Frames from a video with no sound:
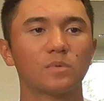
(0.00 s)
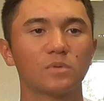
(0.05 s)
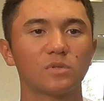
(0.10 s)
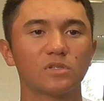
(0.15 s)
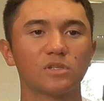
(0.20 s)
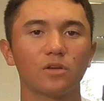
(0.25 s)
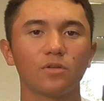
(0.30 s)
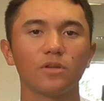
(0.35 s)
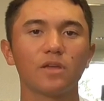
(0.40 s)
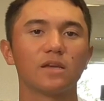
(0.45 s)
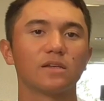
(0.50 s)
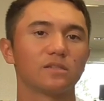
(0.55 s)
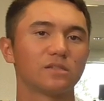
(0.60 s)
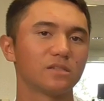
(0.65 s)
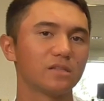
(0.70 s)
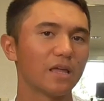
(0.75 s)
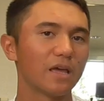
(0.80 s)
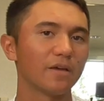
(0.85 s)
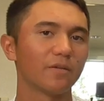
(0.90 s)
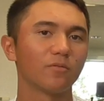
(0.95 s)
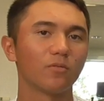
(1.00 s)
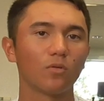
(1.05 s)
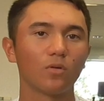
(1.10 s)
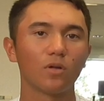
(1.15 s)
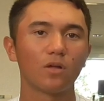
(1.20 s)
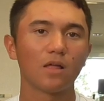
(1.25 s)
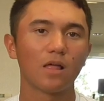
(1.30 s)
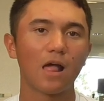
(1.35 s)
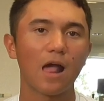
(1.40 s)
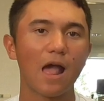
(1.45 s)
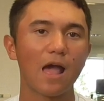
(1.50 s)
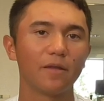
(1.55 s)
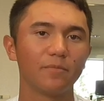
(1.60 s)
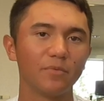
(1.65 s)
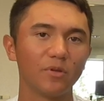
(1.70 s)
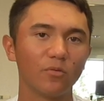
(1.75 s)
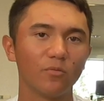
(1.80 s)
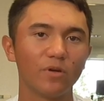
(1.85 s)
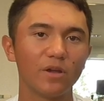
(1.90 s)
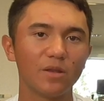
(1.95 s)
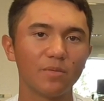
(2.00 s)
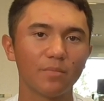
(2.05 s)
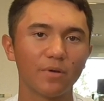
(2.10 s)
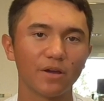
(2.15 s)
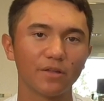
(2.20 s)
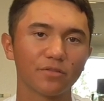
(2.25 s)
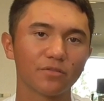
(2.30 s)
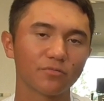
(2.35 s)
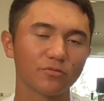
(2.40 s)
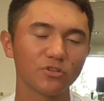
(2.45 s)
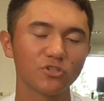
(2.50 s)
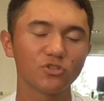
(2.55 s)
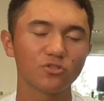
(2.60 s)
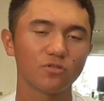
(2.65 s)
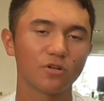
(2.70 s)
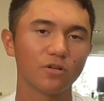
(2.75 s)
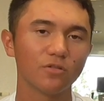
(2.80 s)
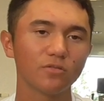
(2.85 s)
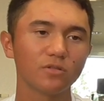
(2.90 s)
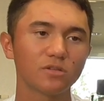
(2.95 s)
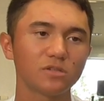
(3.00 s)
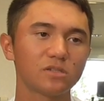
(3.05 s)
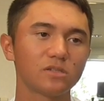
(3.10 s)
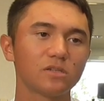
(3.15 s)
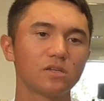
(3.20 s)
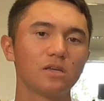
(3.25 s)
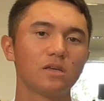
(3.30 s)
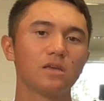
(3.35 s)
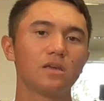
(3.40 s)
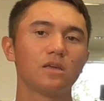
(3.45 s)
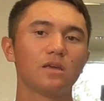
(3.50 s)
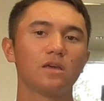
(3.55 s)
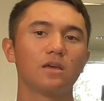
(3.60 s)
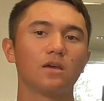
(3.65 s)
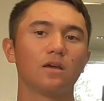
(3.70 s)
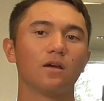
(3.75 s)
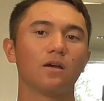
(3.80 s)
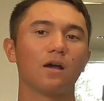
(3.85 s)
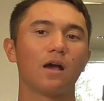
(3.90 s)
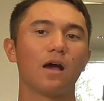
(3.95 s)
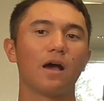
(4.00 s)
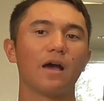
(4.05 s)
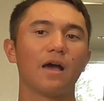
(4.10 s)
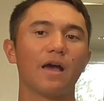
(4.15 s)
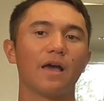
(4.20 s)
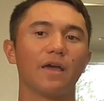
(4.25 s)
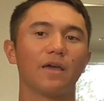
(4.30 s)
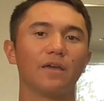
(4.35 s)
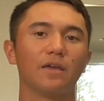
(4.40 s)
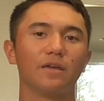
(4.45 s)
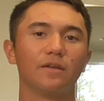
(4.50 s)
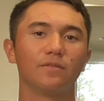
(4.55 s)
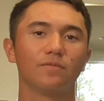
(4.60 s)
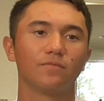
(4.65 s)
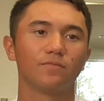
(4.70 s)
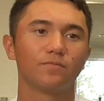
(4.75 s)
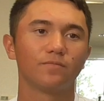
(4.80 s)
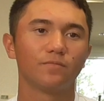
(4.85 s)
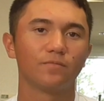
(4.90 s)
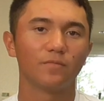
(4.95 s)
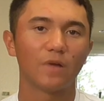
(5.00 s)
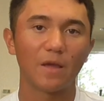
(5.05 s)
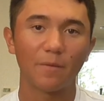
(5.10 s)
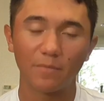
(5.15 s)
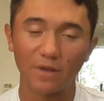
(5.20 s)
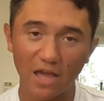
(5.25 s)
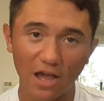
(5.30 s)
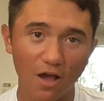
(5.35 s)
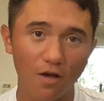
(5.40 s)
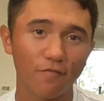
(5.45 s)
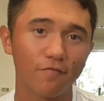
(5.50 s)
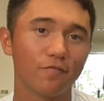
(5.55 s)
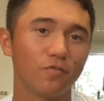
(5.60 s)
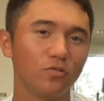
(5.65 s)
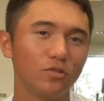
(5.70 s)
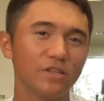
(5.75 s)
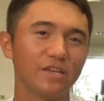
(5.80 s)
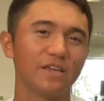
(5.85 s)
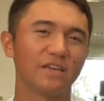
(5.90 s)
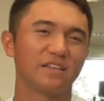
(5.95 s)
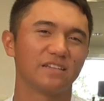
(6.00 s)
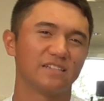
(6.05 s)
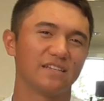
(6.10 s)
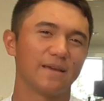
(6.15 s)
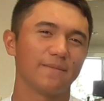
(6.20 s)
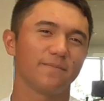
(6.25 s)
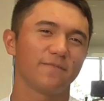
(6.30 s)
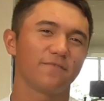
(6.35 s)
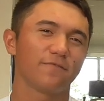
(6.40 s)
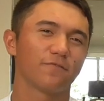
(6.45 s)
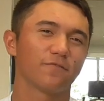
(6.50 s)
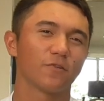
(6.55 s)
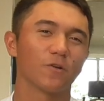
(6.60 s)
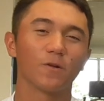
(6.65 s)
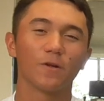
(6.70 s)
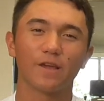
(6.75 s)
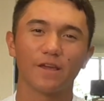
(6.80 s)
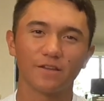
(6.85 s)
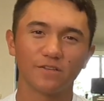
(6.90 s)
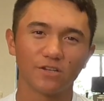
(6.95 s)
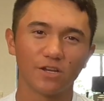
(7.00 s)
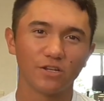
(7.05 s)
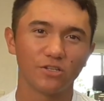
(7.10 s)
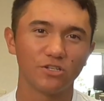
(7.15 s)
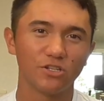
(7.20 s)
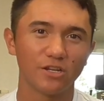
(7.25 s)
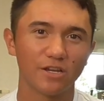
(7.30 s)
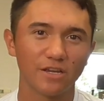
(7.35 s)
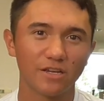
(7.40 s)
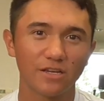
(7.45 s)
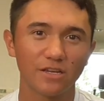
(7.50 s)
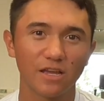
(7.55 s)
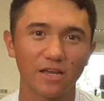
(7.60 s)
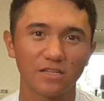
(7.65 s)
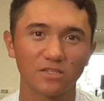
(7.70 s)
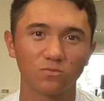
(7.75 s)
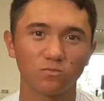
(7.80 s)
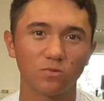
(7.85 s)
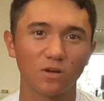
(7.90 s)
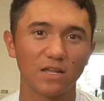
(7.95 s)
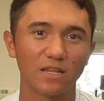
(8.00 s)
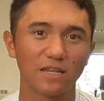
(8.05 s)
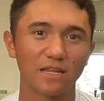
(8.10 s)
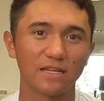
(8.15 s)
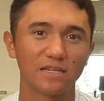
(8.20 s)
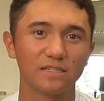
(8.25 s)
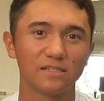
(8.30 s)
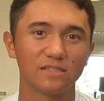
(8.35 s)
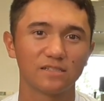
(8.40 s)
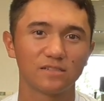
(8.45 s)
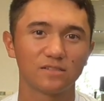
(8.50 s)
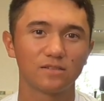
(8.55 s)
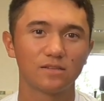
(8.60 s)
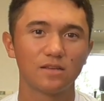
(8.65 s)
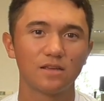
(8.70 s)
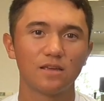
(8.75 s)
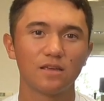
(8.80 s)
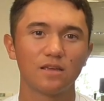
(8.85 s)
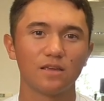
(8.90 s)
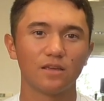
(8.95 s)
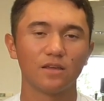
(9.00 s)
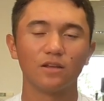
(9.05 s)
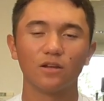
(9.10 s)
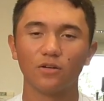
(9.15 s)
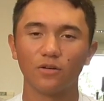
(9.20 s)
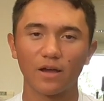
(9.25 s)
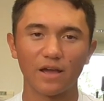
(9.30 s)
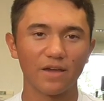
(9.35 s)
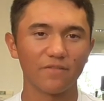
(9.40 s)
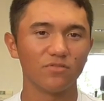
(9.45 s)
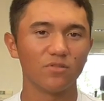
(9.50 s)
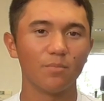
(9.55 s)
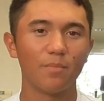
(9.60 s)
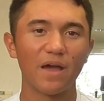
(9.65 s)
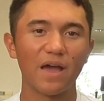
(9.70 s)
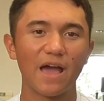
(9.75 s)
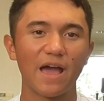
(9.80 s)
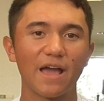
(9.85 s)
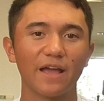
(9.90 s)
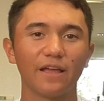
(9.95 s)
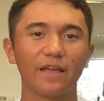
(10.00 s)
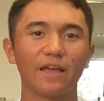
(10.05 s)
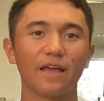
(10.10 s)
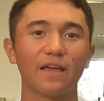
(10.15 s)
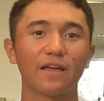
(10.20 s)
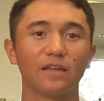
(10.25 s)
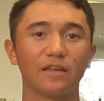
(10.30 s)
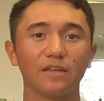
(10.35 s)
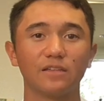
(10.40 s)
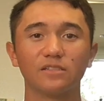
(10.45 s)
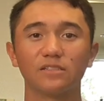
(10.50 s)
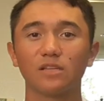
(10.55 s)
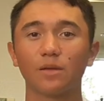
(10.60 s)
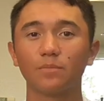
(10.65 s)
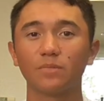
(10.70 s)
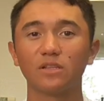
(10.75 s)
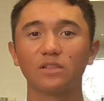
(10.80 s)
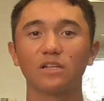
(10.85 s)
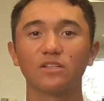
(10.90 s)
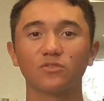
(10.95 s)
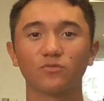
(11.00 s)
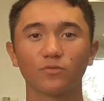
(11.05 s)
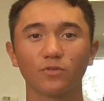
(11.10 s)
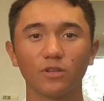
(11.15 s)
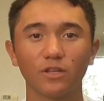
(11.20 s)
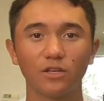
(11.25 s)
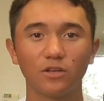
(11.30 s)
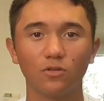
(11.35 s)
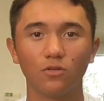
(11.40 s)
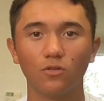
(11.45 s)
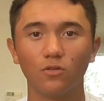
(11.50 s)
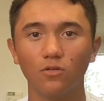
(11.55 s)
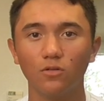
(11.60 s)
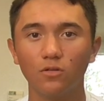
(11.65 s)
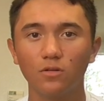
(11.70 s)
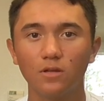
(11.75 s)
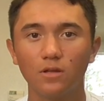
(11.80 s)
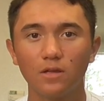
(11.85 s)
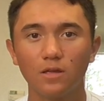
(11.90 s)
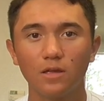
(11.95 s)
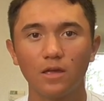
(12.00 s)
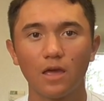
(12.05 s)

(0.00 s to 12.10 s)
So yes, that had me win by 3 strokes. I am now fully exempt for AJGA, as well as, you know, I have the bag. And something that's really cool